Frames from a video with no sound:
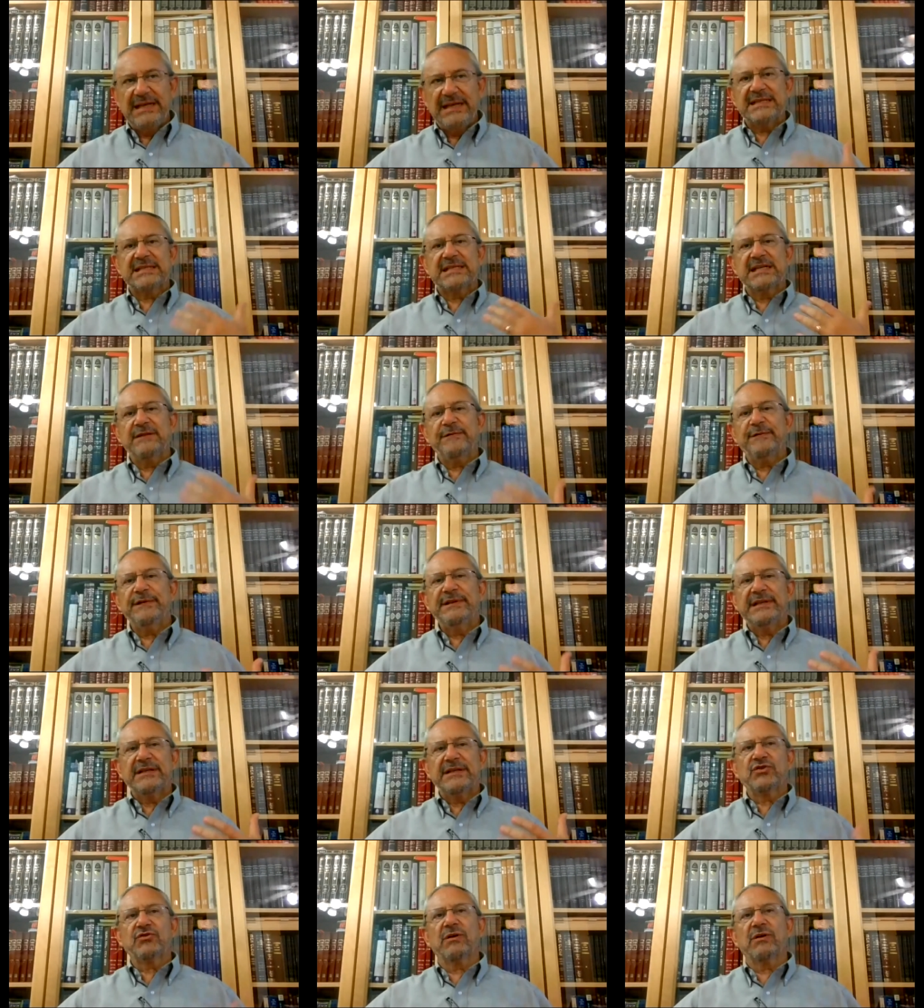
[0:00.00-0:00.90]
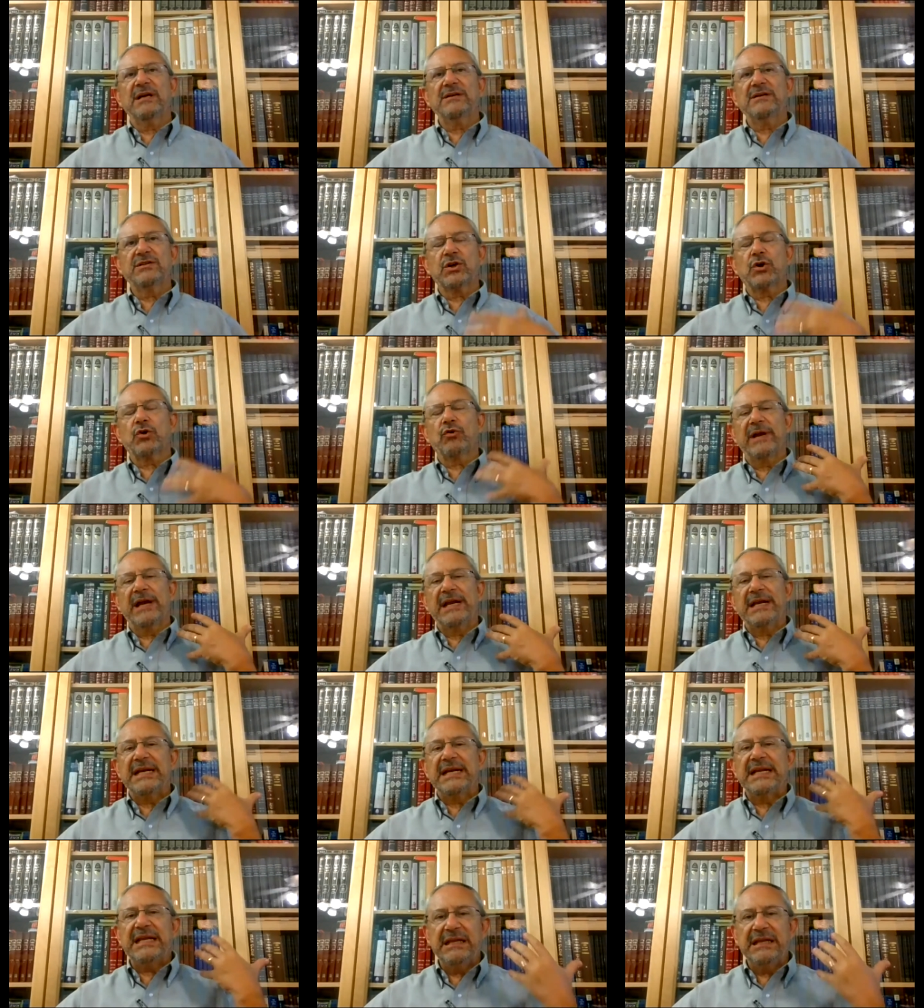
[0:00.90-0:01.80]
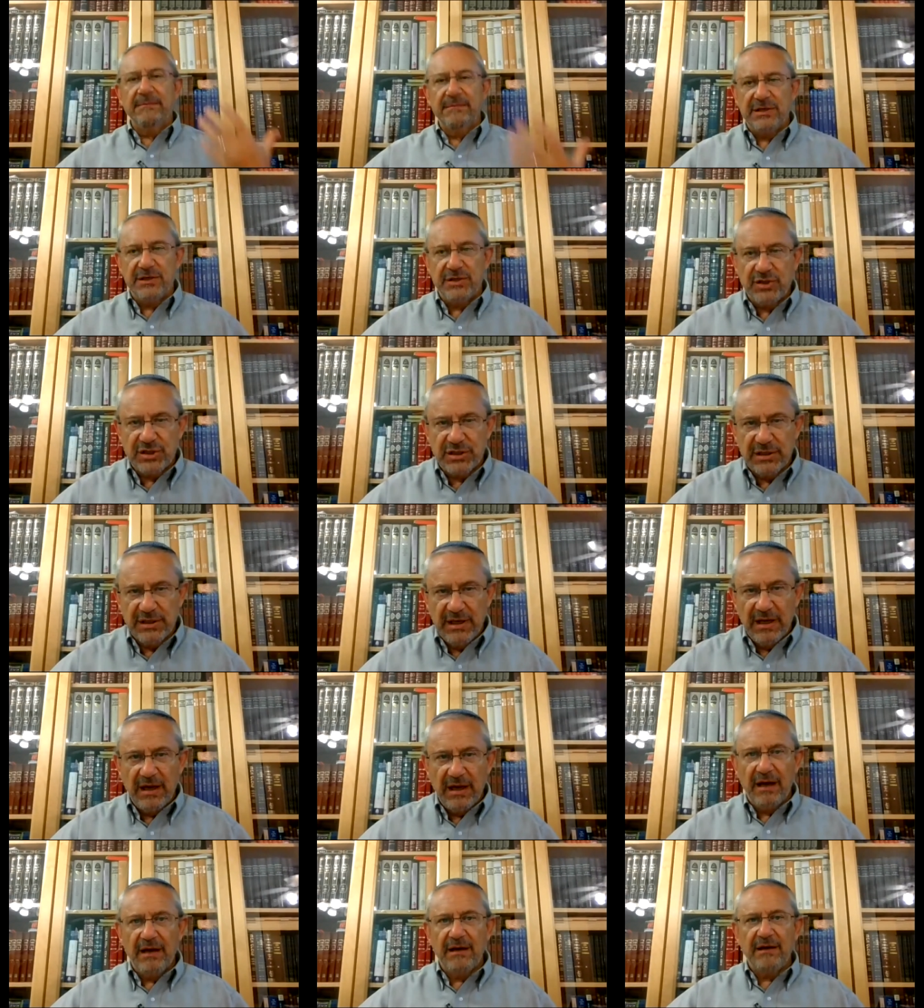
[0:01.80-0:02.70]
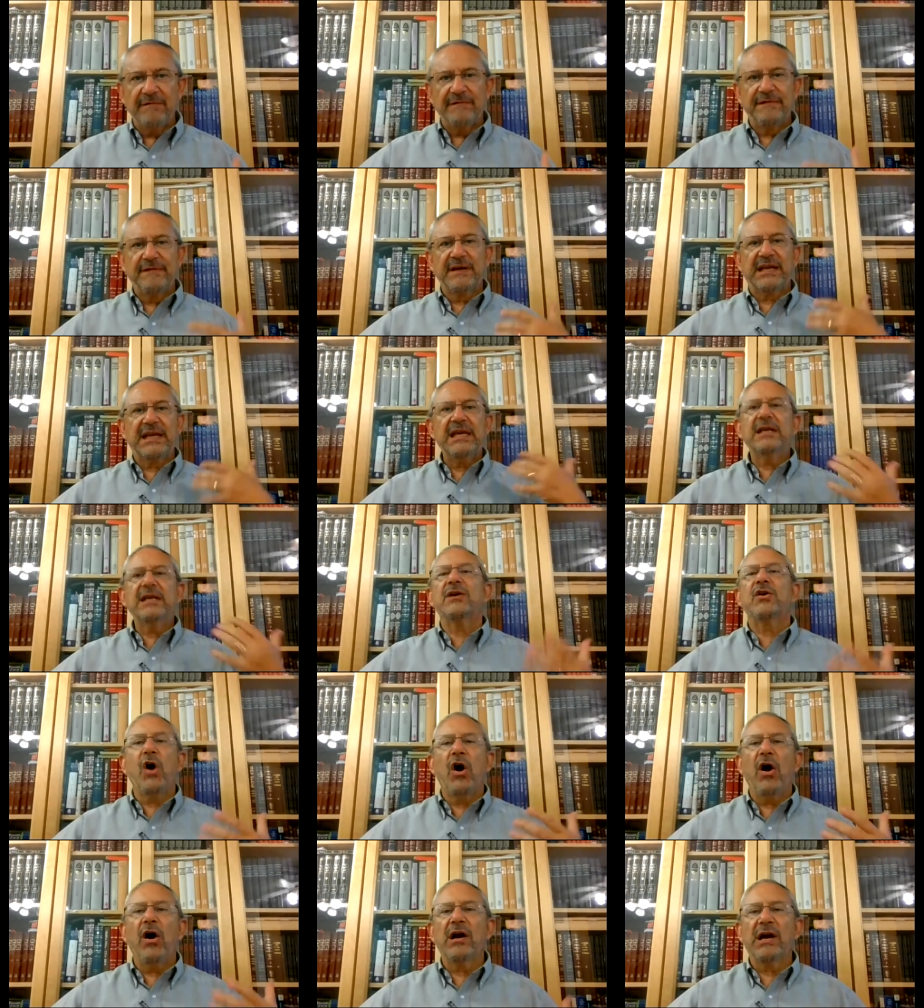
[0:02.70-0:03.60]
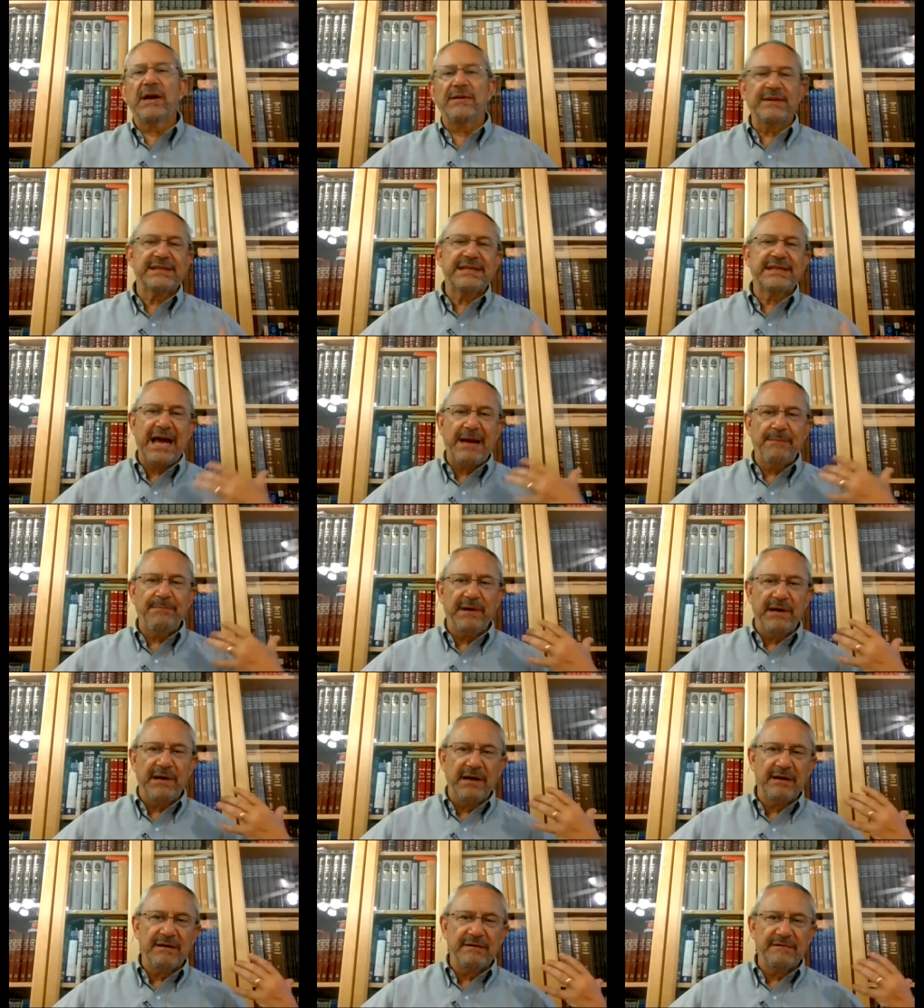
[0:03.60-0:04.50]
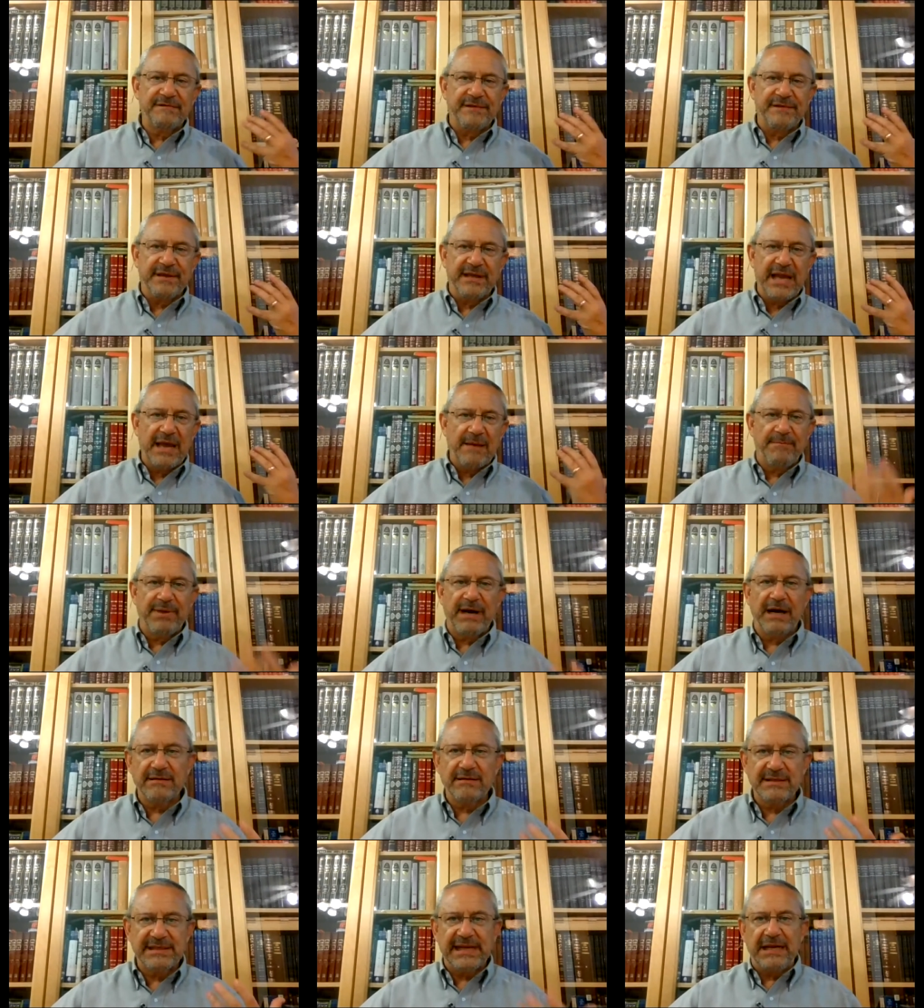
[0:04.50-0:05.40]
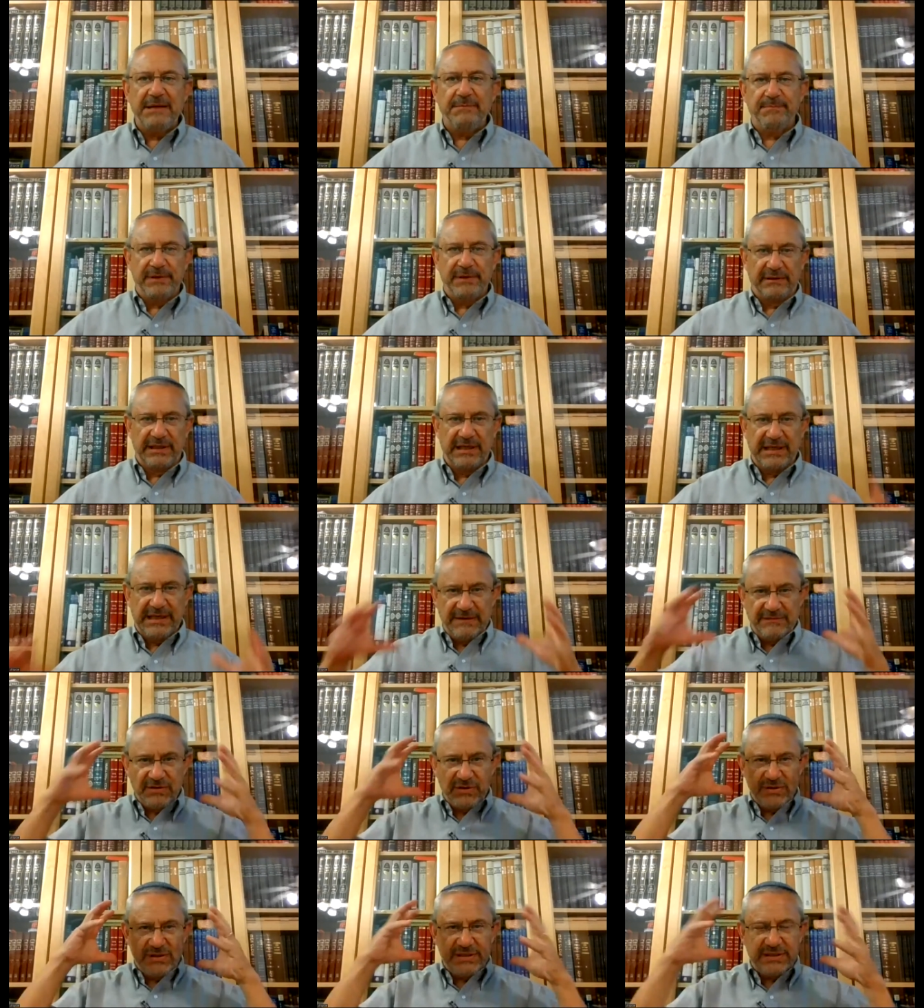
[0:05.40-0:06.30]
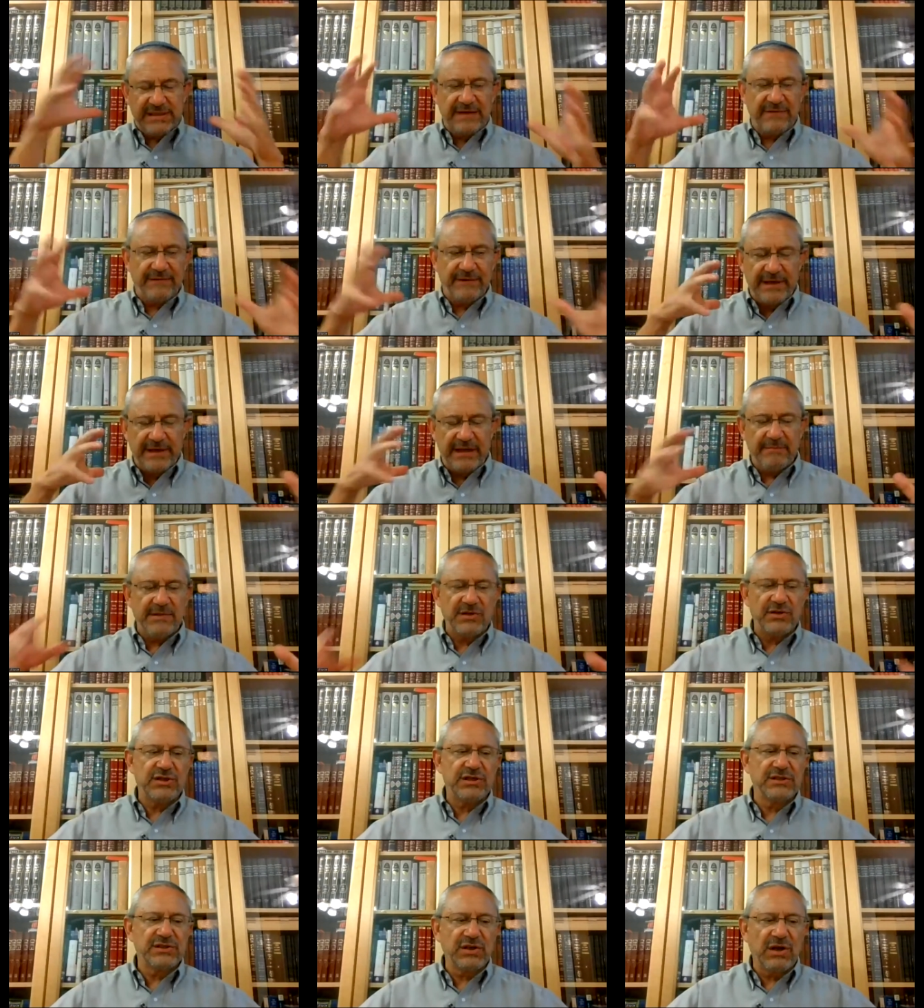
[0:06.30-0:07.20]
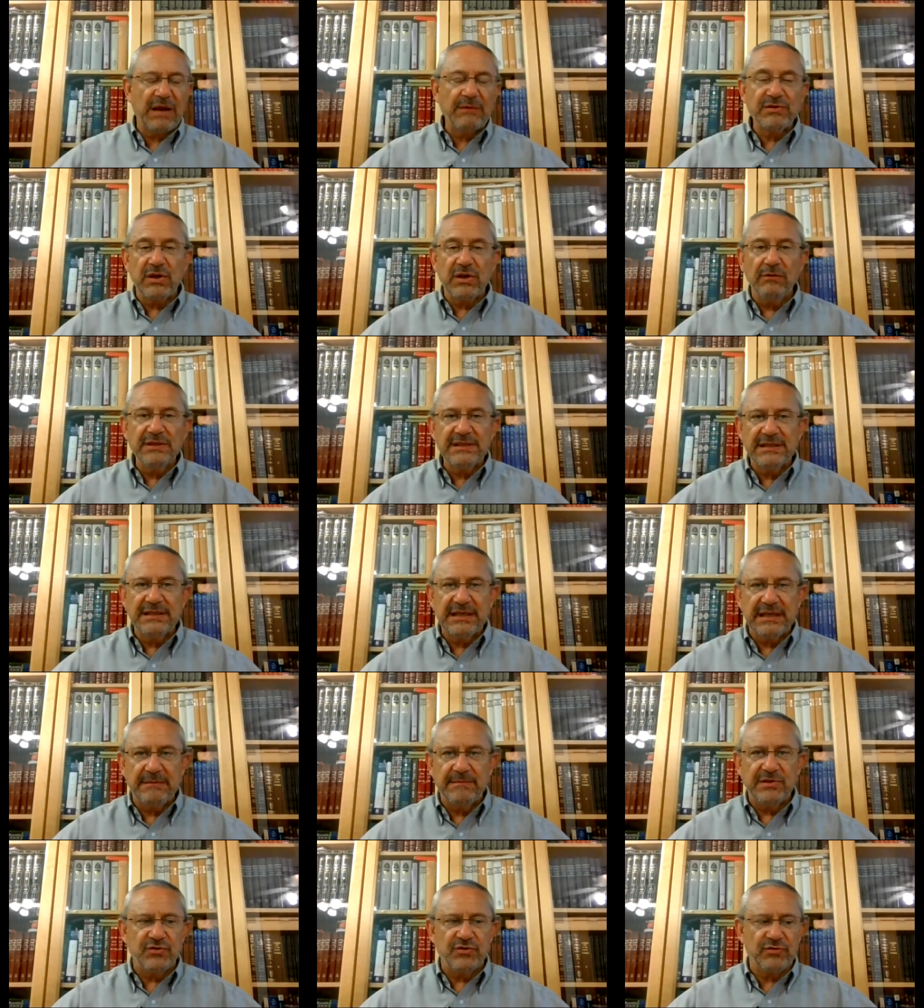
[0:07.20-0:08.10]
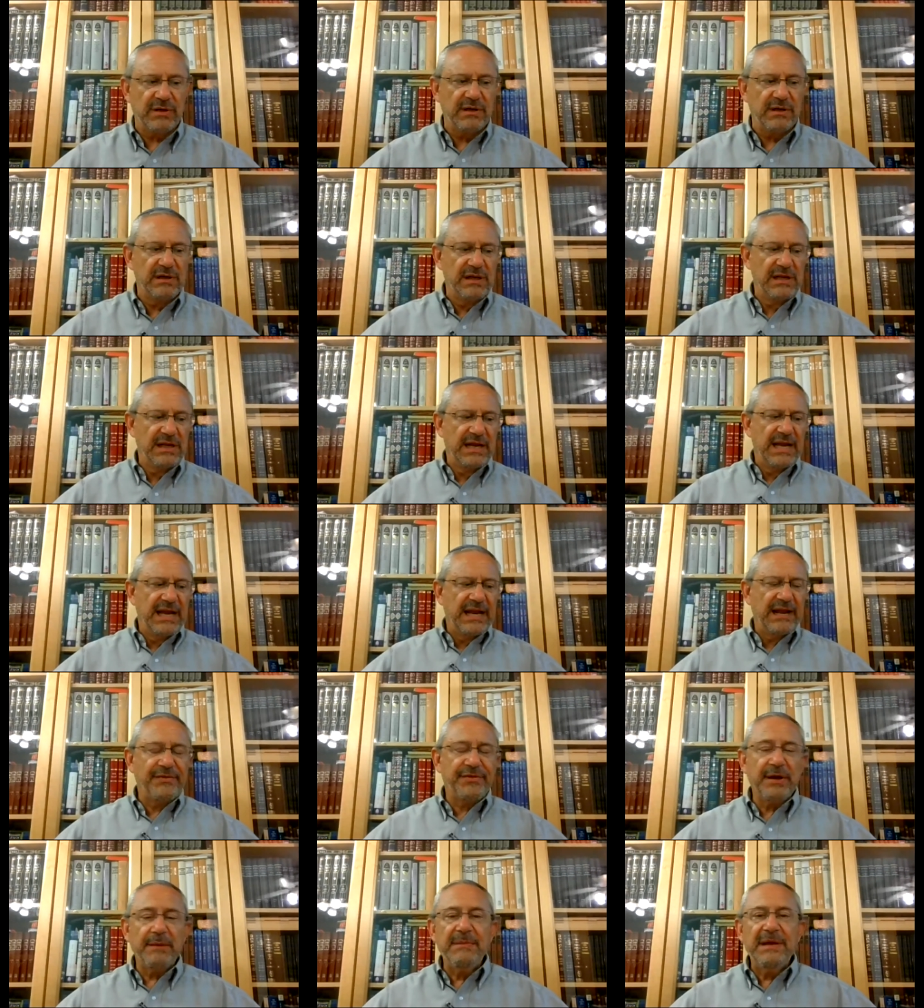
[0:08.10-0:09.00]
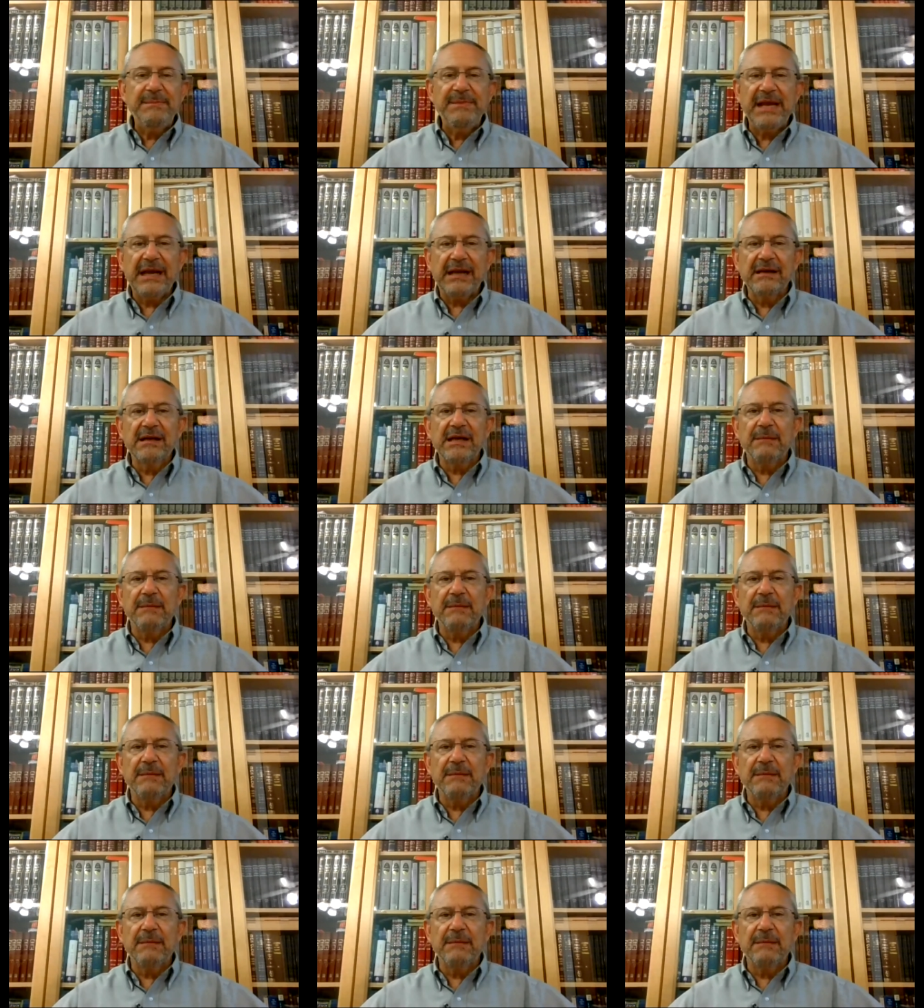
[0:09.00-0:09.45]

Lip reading: is different than trying to create an image of King Kong on the top of the Empire State Building. Gives you this different image. So I was always into imagery. I thought maybe I